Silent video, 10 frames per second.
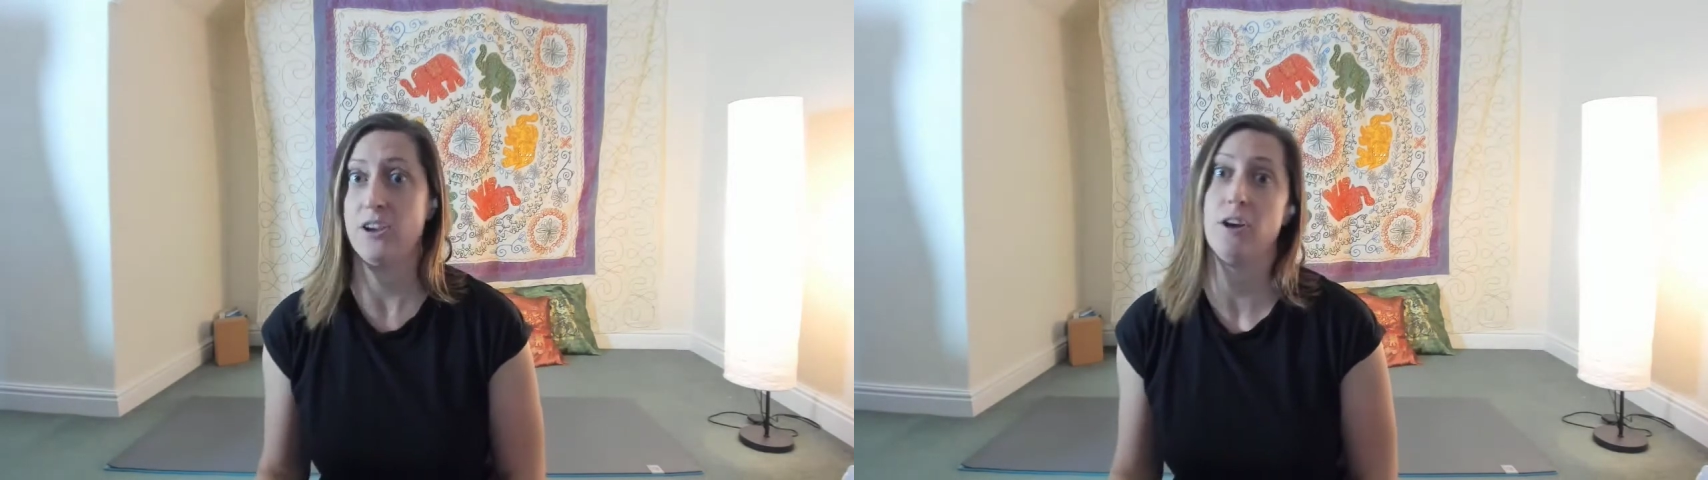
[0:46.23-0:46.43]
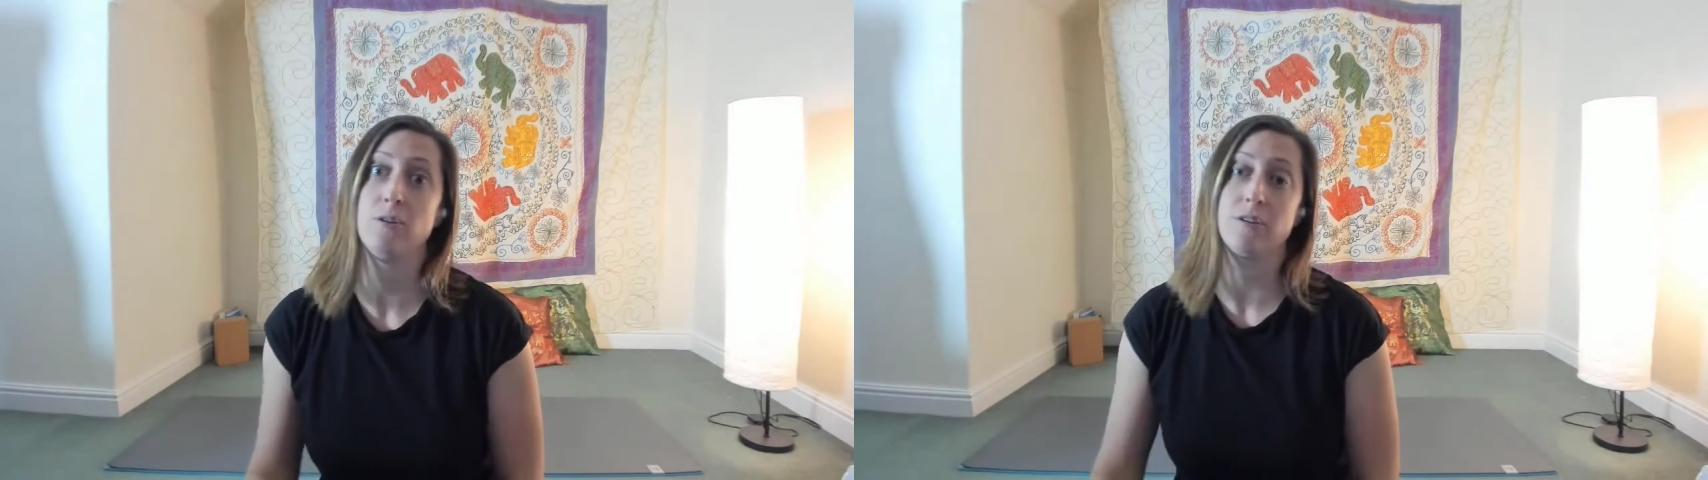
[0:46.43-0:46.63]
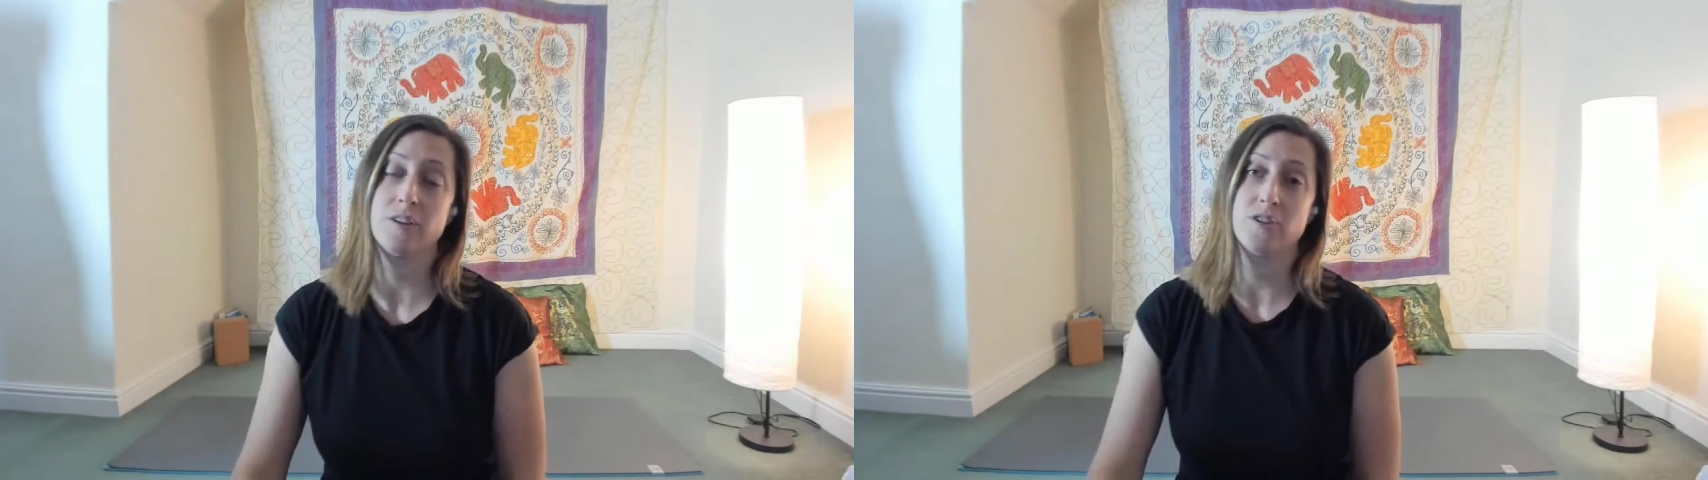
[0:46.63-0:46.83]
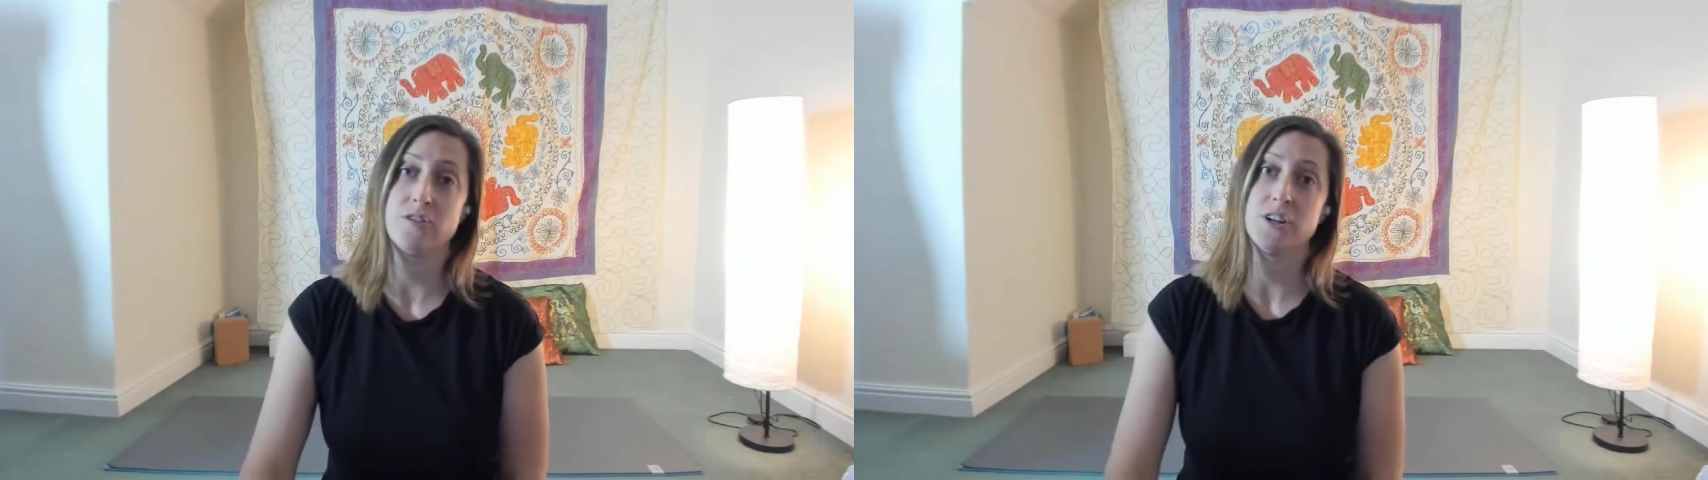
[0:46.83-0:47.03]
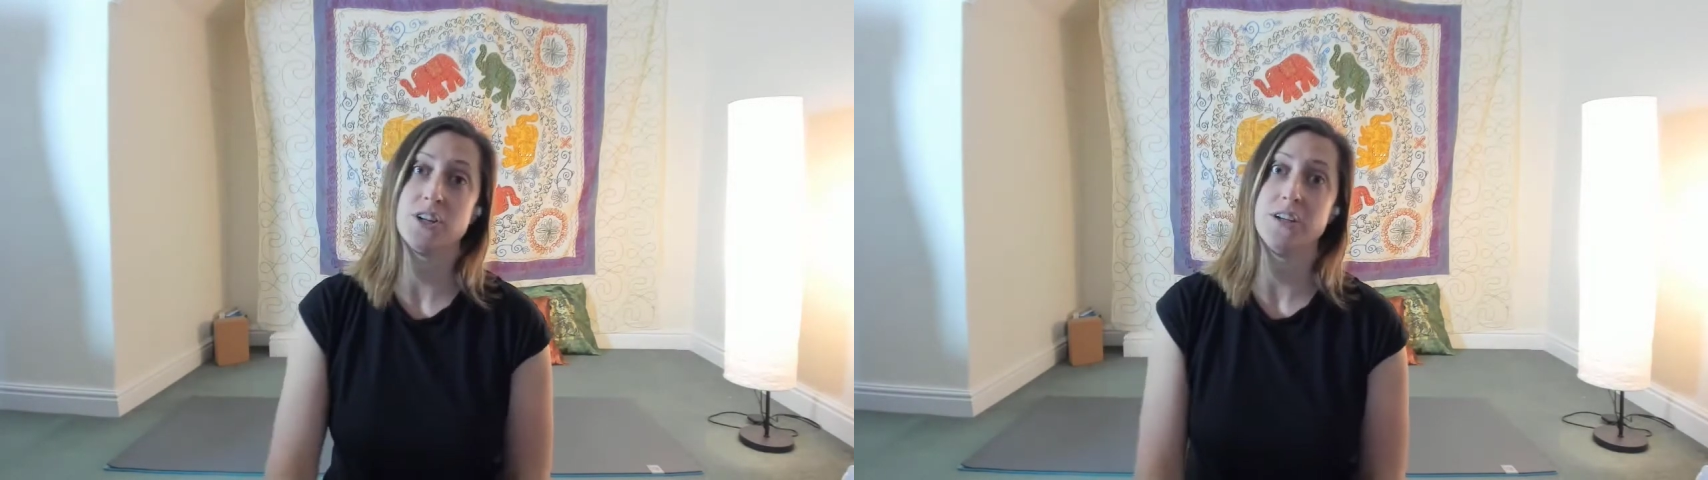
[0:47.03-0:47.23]
yoga
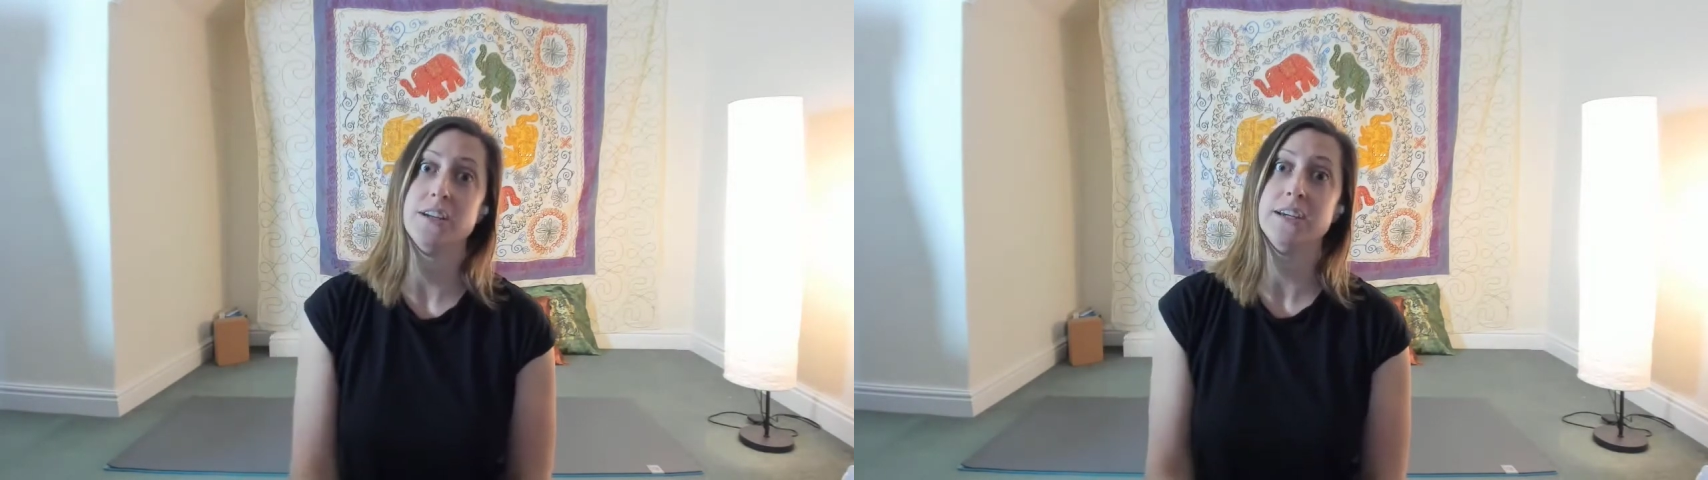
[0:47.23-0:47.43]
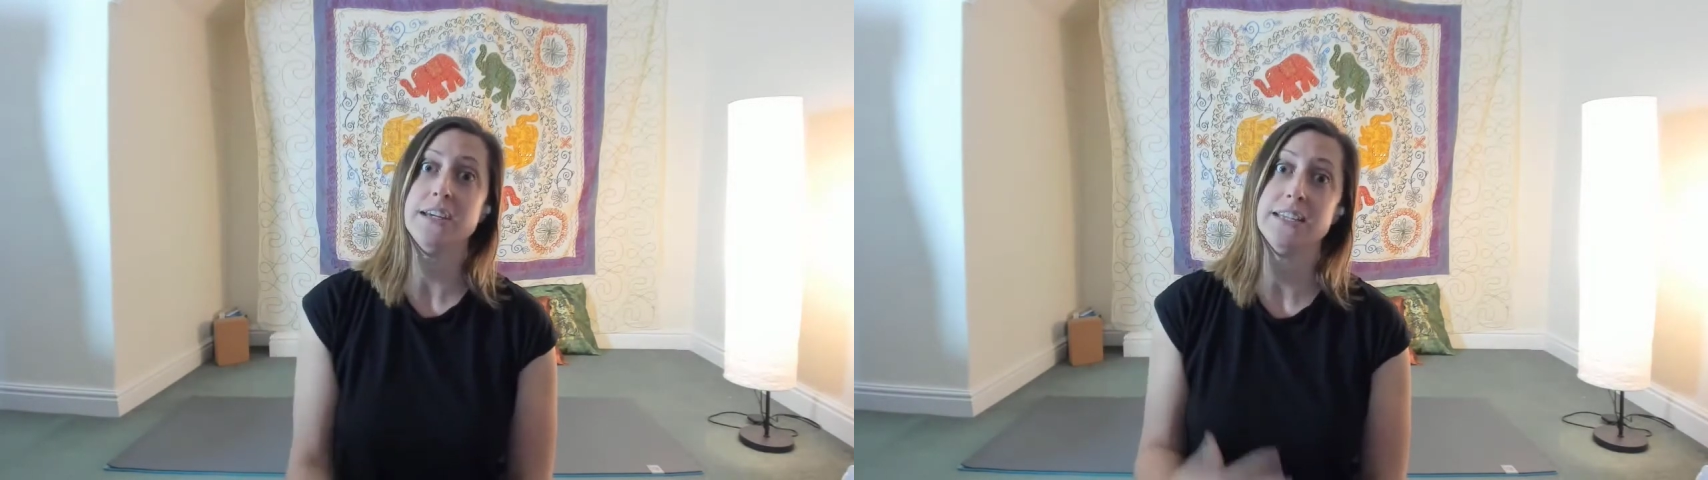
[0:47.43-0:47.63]
instruction